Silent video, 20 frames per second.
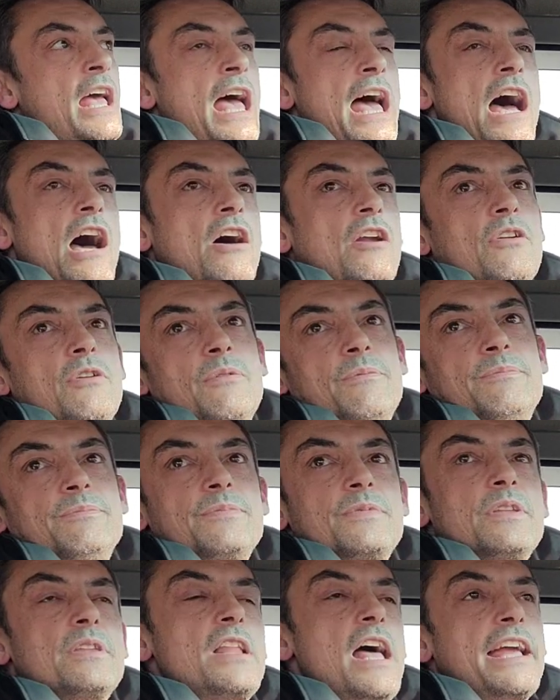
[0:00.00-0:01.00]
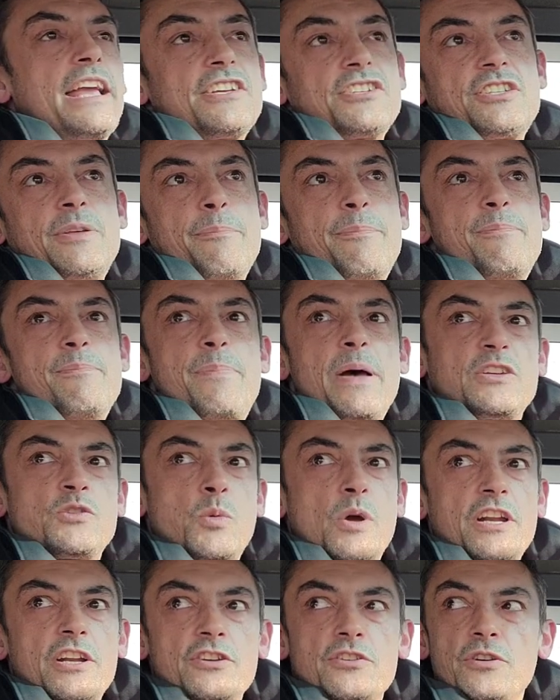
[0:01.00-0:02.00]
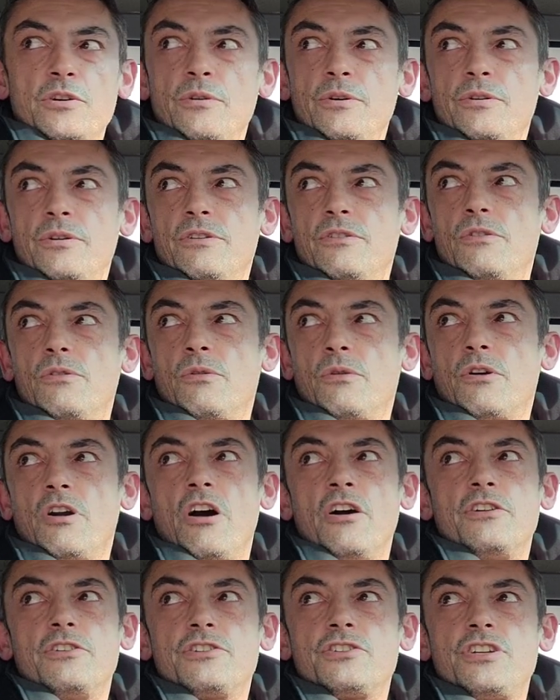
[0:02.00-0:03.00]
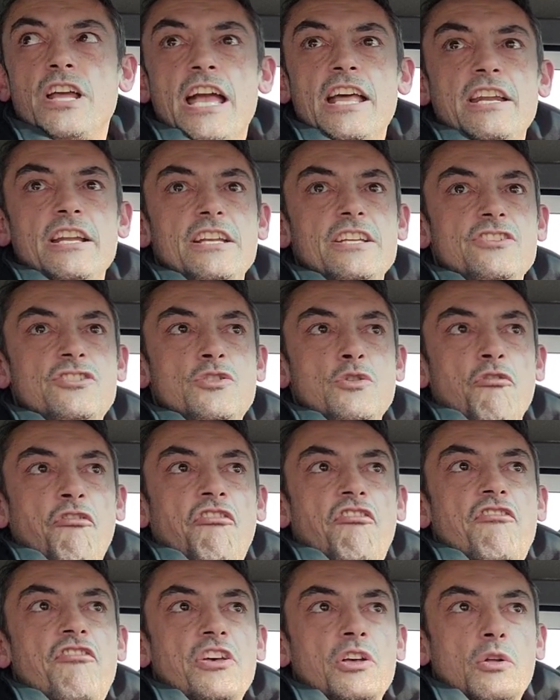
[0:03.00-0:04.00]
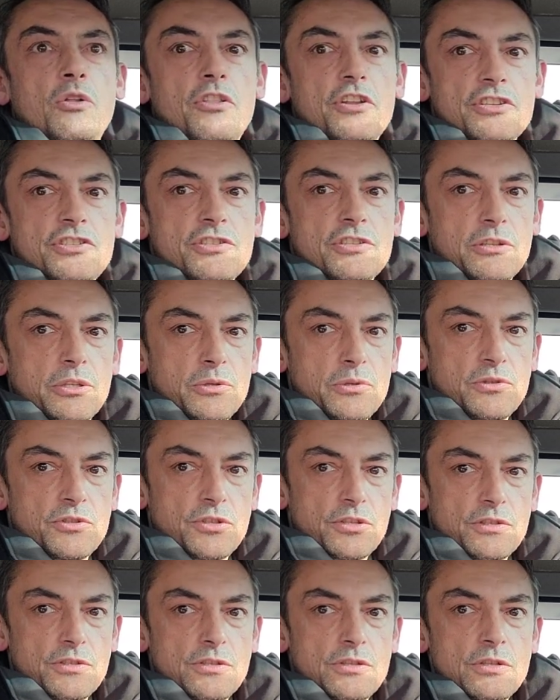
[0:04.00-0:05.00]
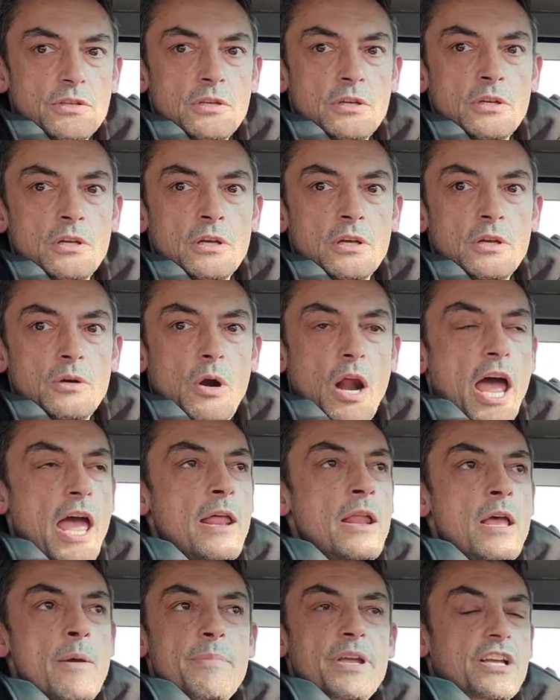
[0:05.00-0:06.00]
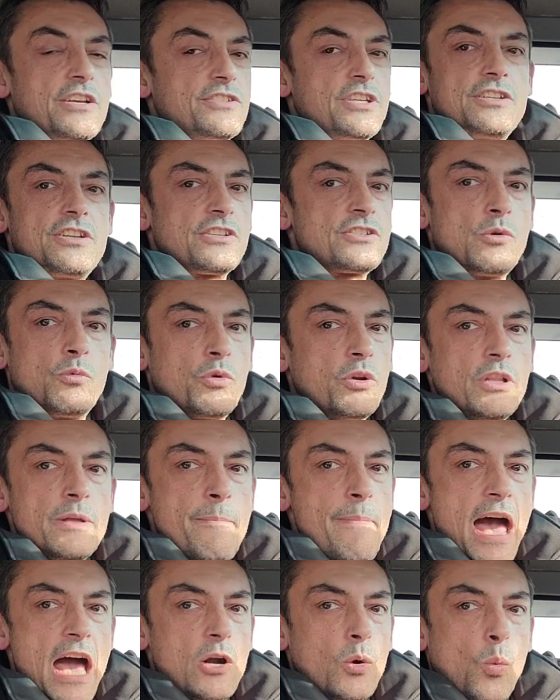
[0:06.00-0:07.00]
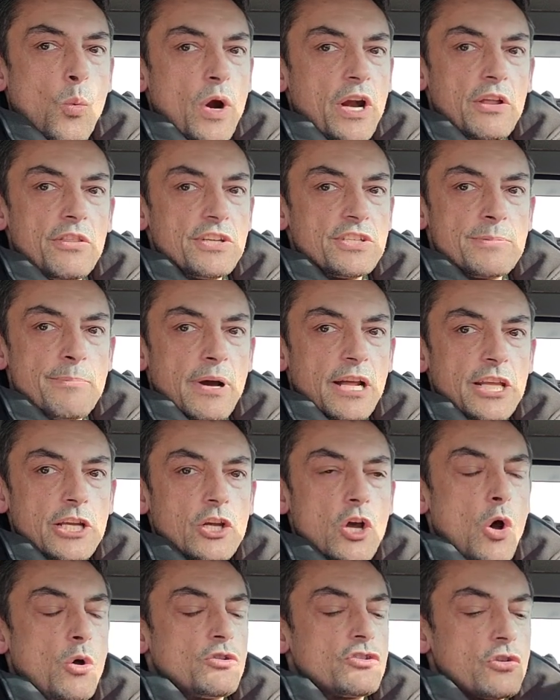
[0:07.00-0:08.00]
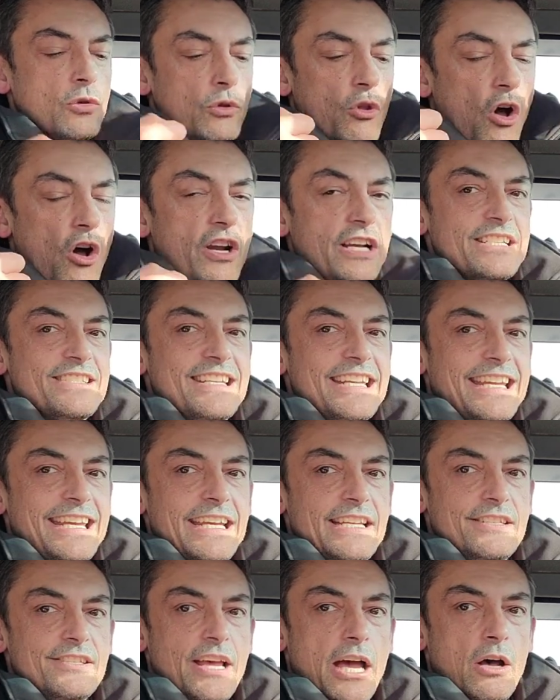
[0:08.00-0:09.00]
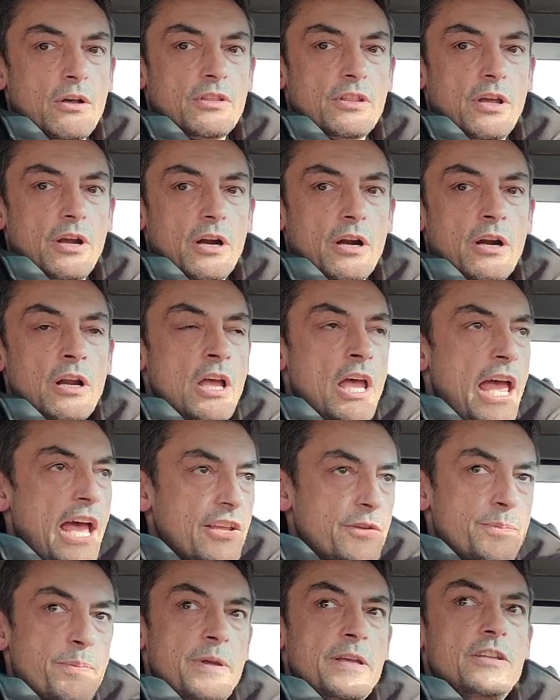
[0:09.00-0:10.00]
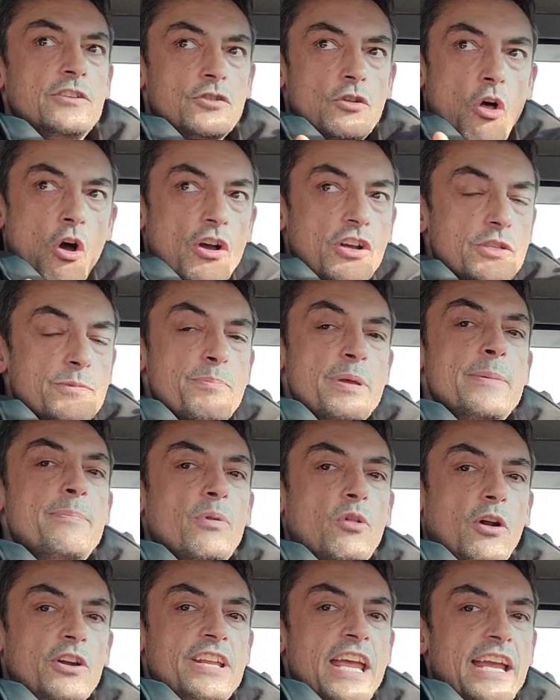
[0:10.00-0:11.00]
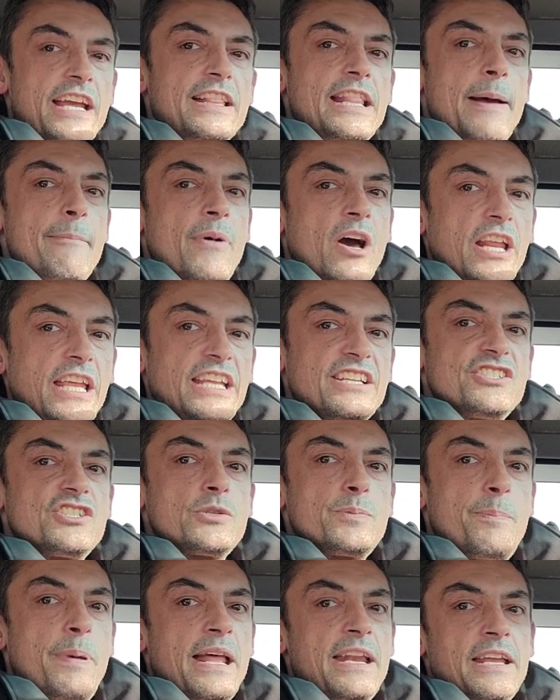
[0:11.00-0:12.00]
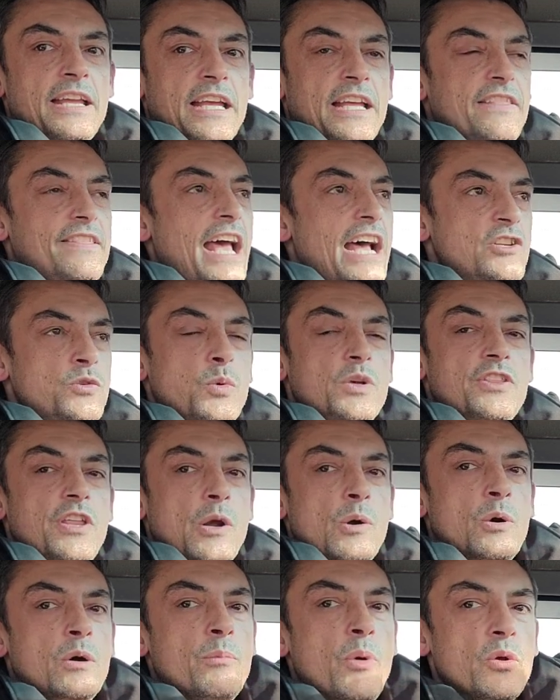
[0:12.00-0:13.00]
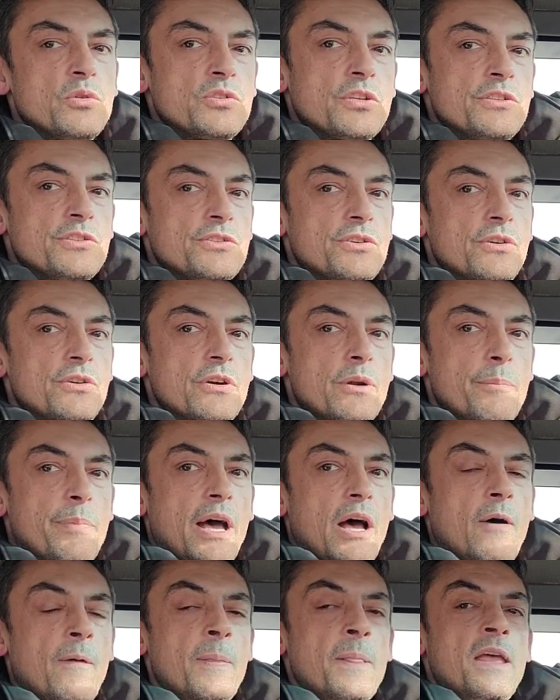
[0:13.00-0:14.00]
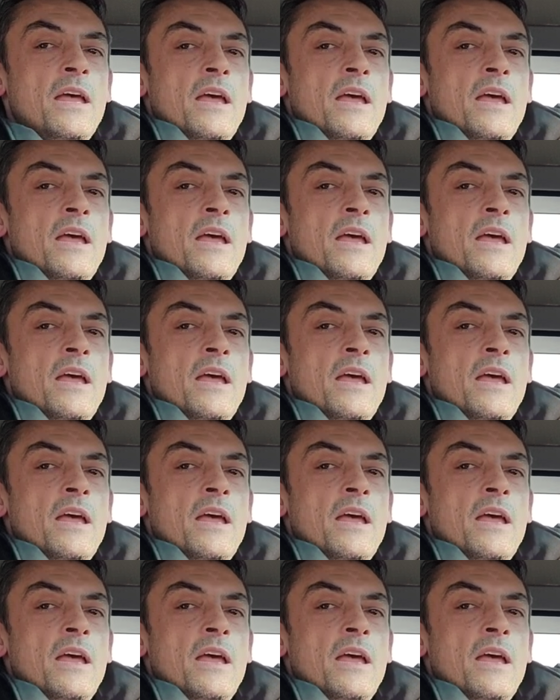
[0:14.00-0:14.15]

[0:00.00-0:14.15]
how to... I guess the best way to do it or understand it is to fill the sluices, right? Because it doesn't really matter where this money goes so long as it gets out there. As long as people are taking that money and spending it, that's what they were most concerned about.